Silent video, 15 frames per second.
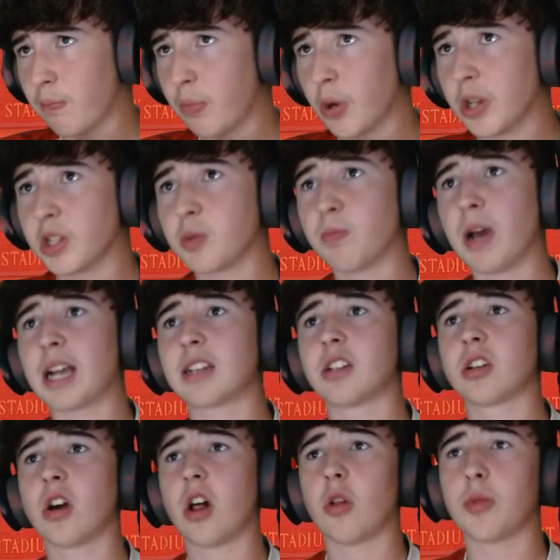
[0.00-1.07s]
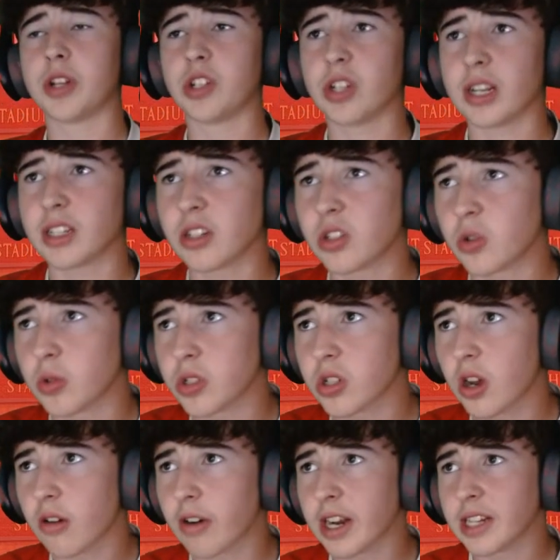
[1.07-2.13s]
but it's back to Carl Winchester, so it's
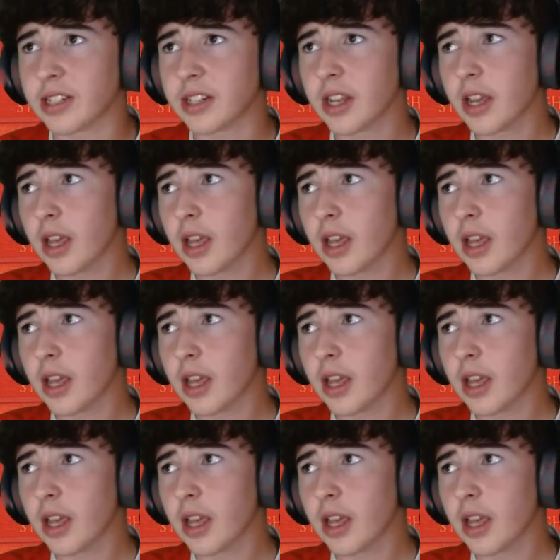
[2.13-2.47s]
alright.